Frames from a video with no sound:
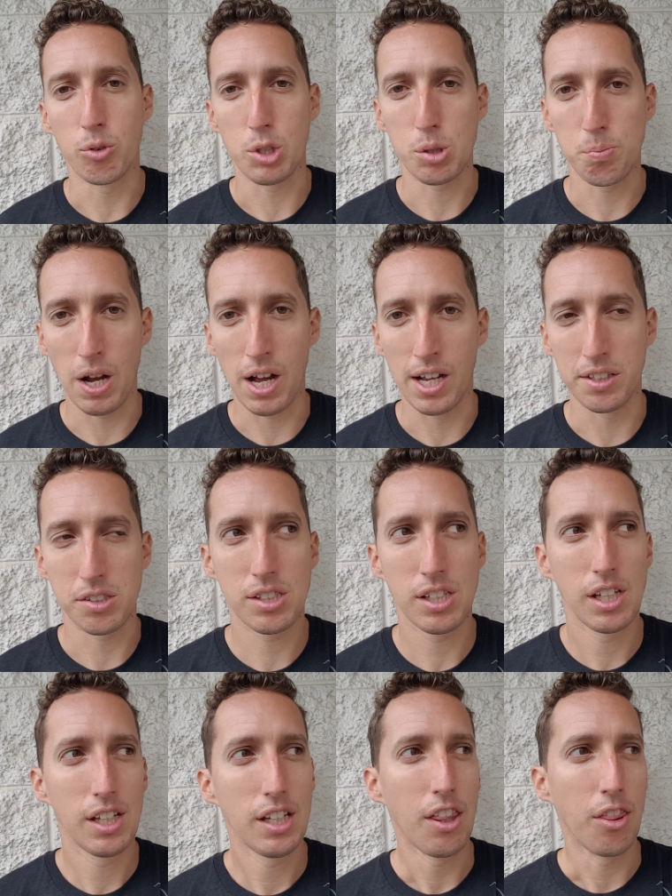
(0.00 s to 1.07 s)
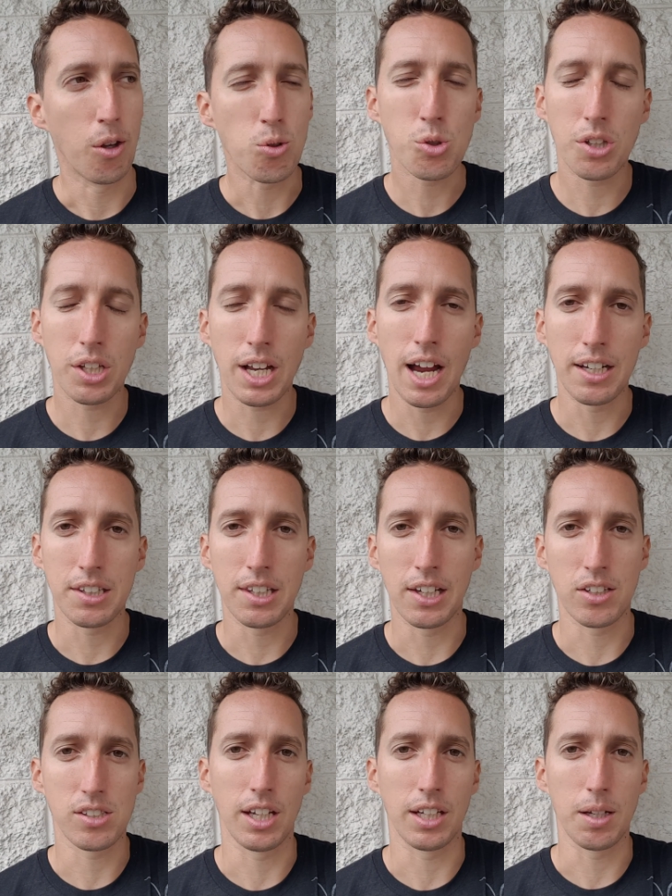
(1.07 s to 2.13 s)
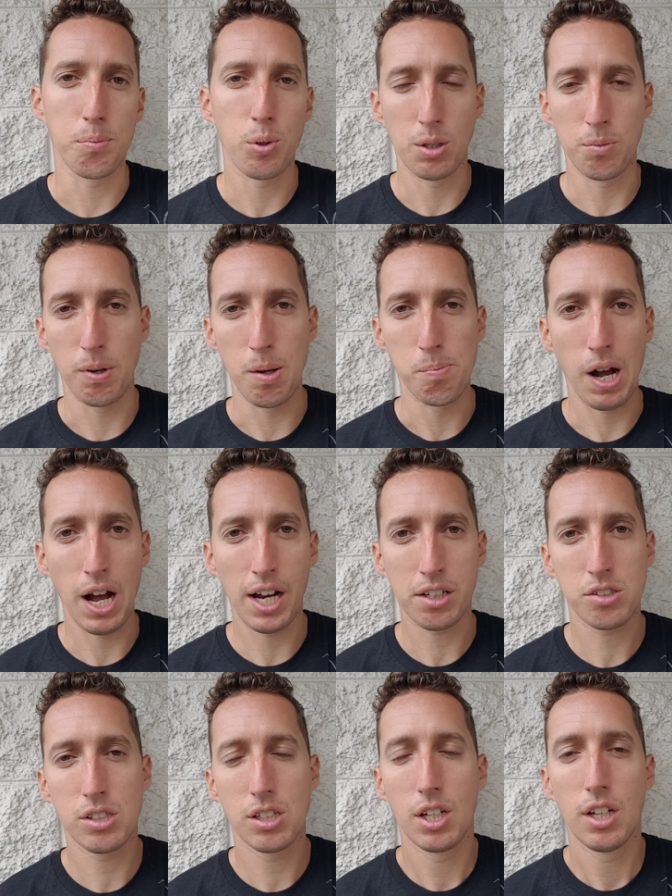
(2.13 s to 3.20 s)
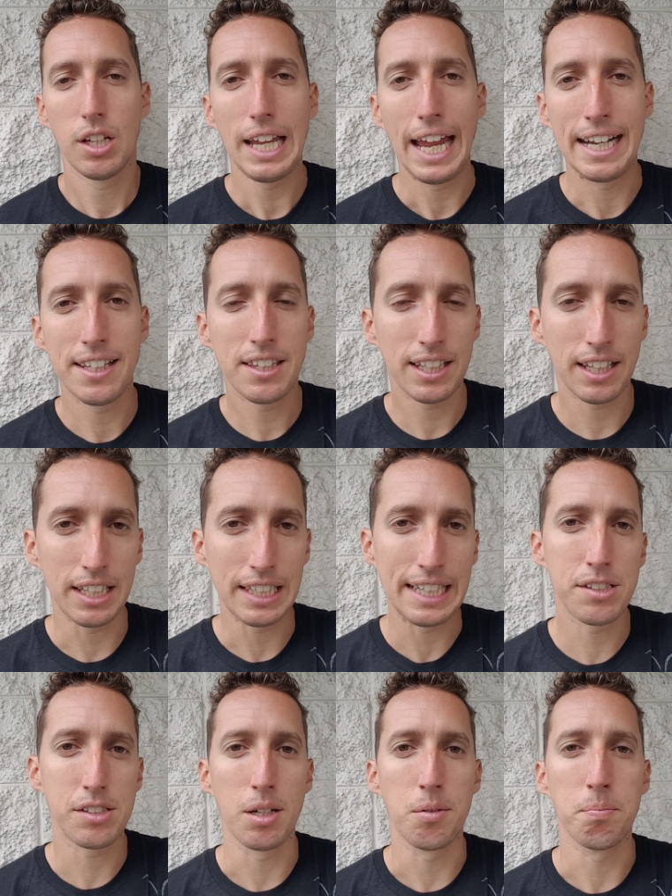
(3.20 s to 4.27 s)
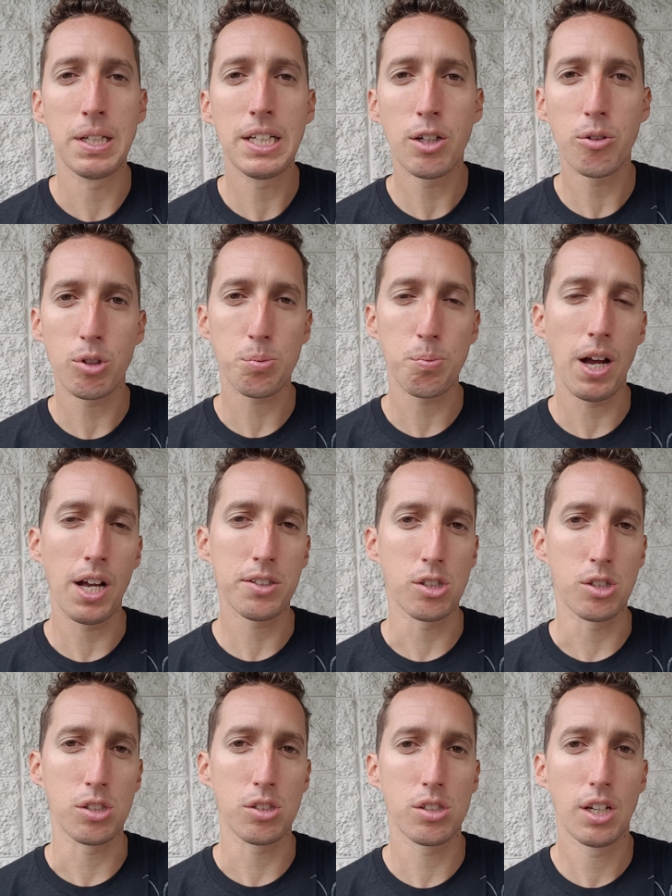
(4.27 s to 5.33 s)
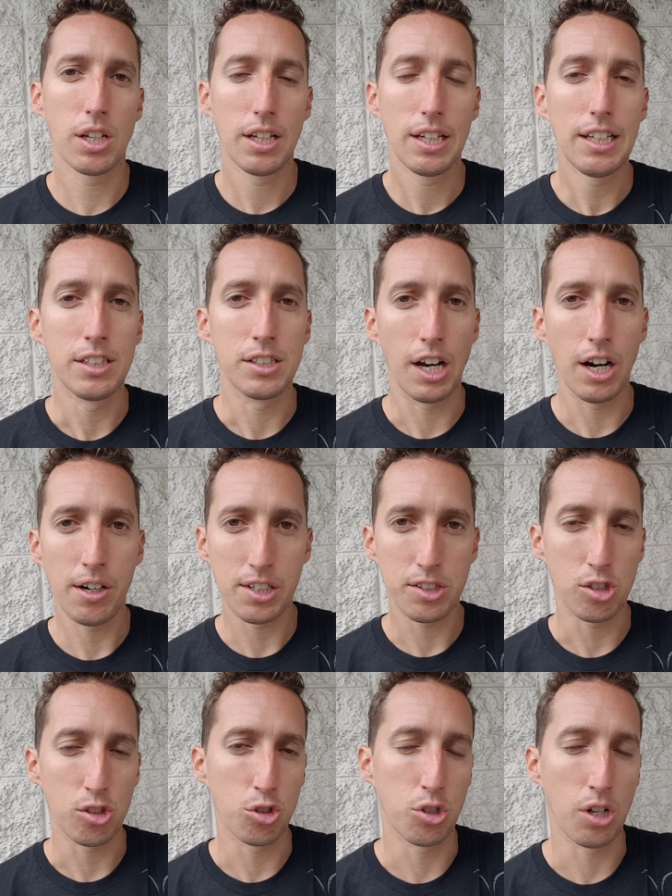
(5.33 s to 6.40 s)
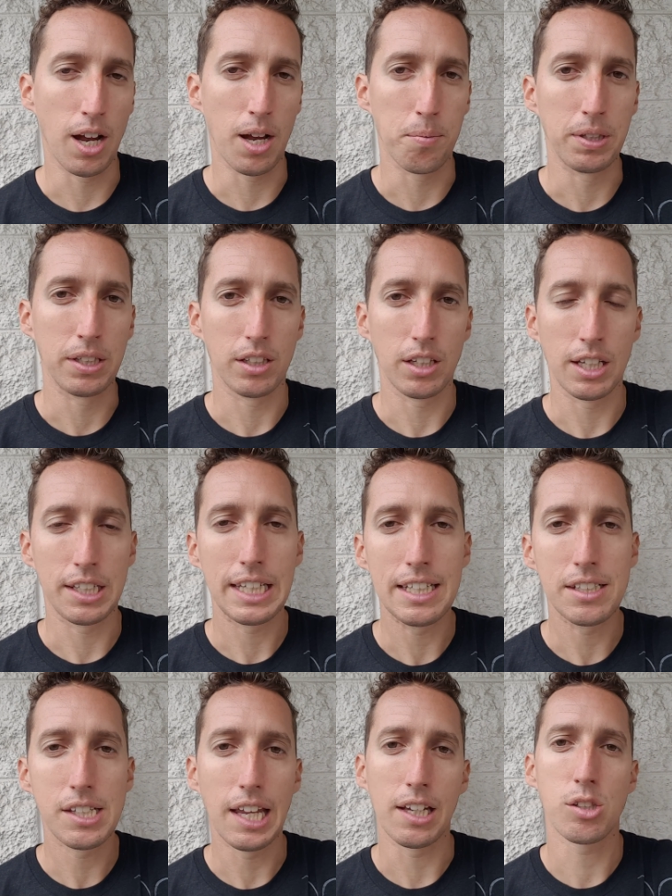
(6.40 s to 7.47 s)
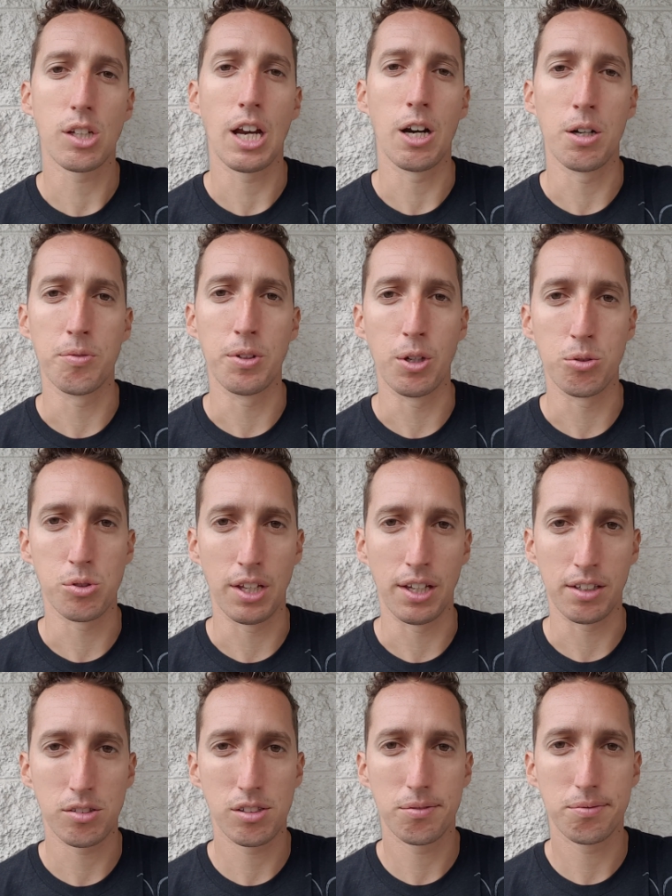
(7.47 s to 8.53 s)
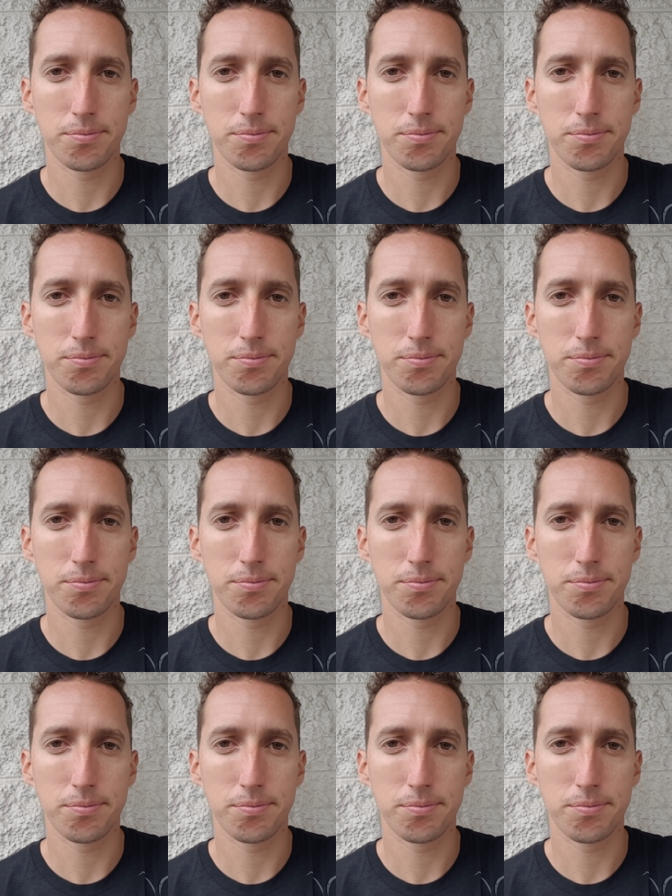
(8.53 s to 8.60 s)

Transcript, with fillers: response. Those are the kind of things that get put in my box. Anything that needs an immediate response is Darius's job, and, and he takes care of those things.